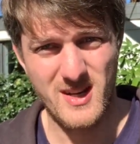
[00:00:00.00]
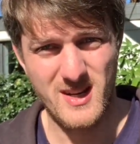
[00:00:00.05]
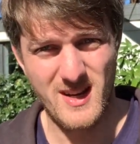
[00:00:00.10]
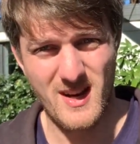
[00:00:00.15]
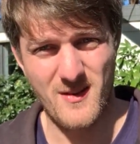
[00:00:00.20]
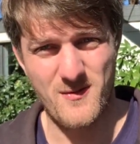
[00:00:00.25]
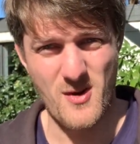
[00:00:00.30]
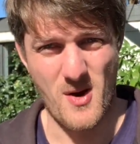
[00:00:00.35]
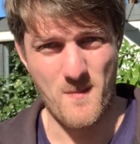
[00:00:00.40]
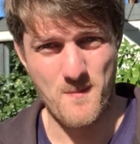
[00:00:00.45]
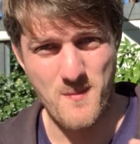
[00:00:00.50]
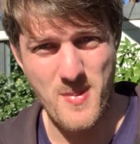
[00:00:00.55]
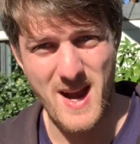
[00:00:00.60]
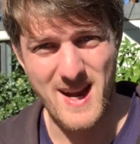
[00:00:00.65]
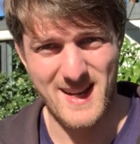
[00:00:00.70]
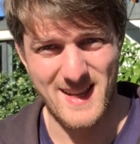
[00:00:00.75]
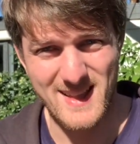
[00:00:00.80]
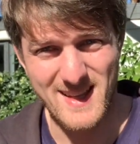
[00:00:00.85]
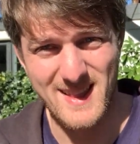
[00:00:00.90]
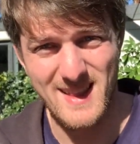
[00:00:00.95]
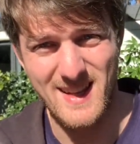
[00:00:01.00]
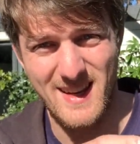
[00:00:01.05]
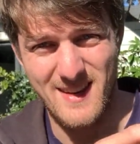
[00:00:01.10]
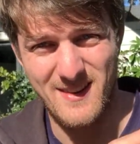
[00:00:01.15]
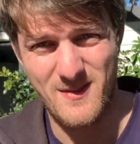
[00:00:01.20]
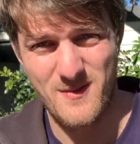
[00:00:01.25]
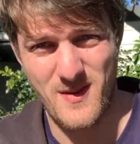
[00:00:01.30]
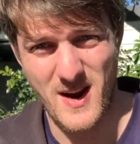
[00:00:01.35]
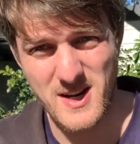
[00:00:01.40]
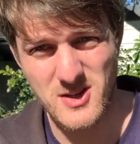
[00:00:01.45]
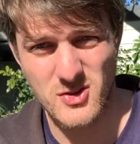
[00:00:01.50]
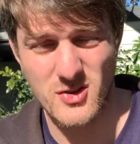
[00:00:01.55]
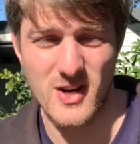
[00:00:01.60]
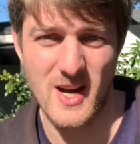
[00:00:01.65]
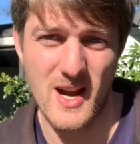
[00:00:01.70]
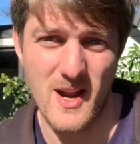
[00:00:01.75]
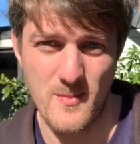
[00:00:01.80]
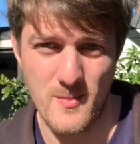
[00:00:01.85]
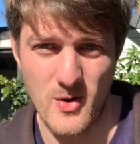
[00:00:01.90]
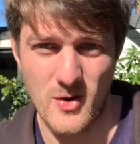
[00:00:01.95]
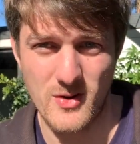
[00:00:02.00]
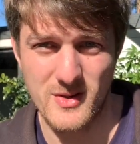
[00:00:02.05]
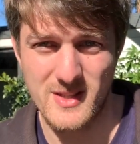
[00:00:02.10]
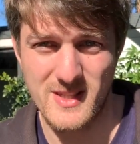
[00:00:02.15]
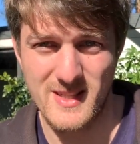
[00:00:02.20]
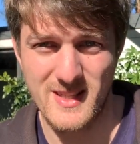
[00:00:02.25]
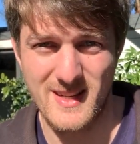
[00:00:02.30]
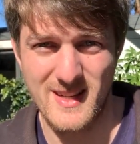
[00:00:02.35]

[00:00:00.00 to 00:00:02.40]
if not better, than the factory airbox.